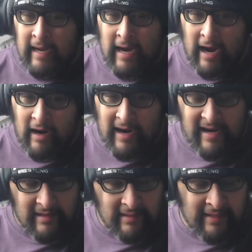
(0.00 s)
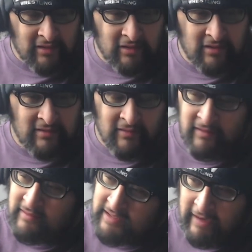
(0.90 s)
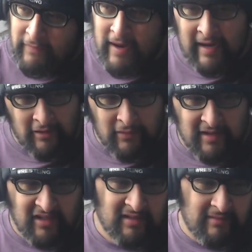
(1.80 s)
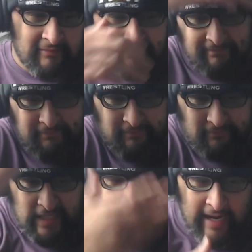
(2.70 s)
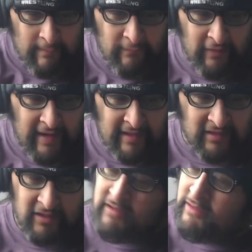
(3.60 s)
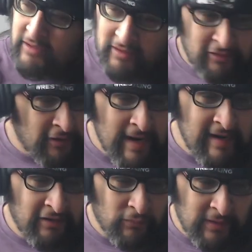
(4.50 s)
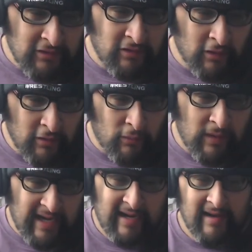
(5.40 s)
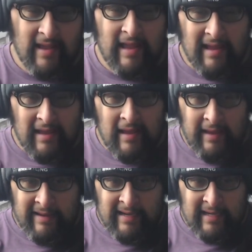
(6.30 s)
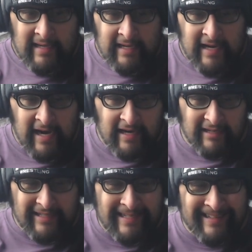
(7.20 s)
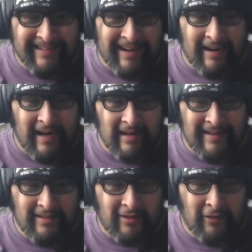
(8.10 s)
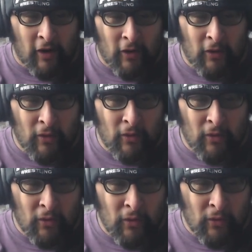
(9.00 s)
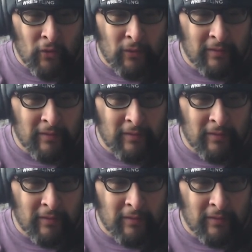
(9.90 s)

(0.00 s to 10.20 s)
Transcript: All right, let's see if I can do this. Game face. Try not to wince or look away. Yikes. All right, let's go.